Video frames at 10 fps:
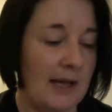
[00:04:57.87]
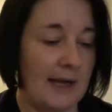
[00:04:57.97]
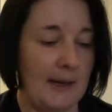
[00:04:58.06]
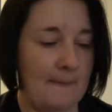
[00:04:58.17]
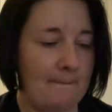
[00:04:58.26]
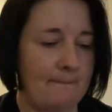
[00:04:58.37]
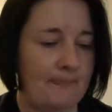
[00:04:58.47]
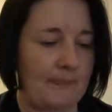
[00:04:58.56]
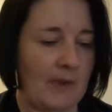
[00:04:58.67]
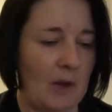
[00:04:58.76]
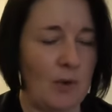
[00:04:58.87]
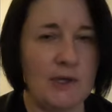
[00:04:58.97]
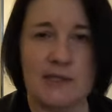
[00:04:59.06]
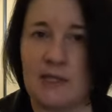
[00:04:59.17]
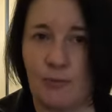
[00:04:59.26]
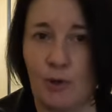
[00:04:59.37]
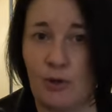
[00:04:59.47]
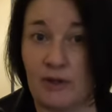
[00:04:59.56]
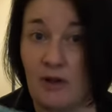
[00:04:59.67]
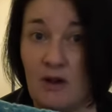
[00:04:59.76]
I worked in a
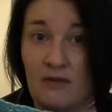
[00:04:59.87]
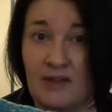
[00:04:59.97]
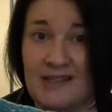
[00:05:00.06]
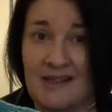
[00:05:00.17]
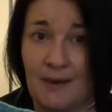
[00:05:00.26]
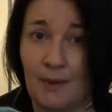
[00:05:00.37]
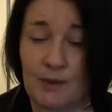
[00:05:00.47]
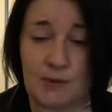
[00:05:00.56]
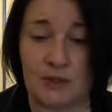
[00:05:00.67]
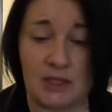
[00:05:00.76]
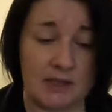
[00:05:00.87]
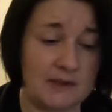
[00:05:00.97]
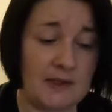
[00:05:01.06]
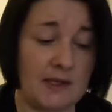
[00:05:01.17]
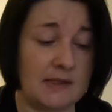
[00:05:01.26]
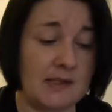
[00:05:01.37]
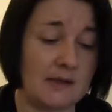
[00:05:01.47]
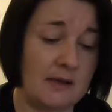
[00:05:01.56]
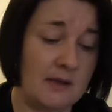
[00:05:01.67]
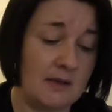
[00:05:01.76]
ball and a half last night while I was watching ice
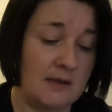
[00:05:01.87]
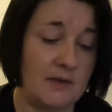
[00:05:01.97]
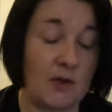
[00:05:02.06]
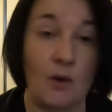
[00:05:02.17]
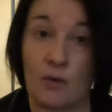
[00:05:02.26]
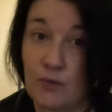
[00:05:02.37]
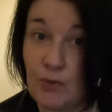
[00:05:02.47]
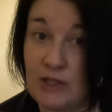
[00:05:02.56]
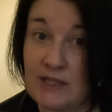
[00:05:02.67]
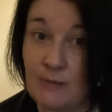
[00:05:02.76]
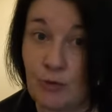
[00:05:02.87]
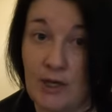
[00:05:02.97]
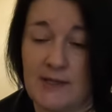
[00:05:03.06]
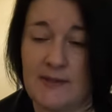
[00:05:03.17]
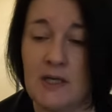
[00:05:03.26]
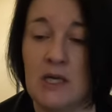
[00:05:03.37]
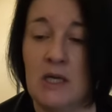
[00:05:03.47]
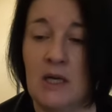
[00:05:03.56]
skating, so pretty impressed.